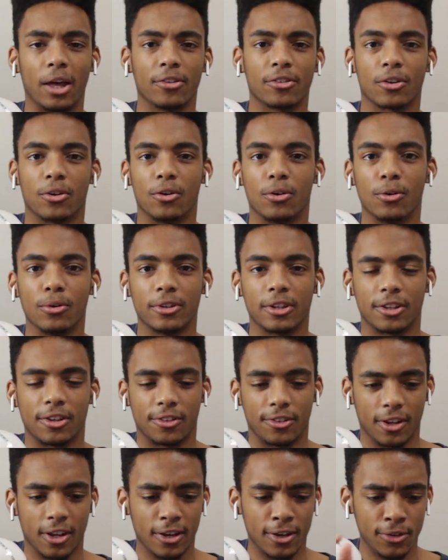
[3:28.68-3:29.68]
as a whole, the
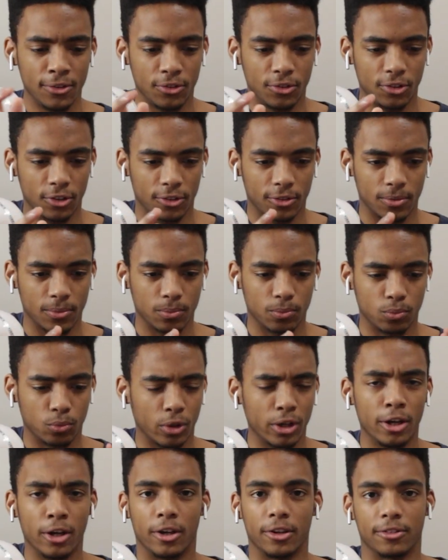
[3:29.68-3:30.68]
design just
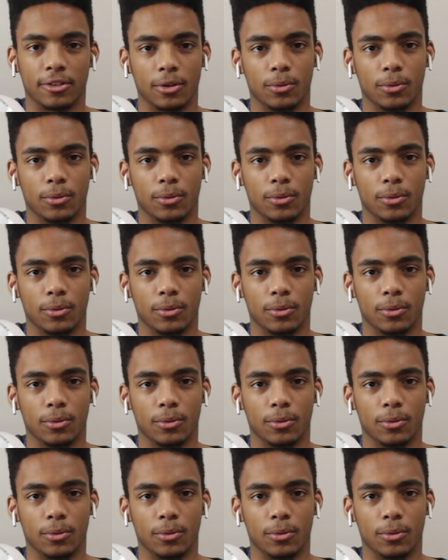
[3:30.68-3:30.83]
worked.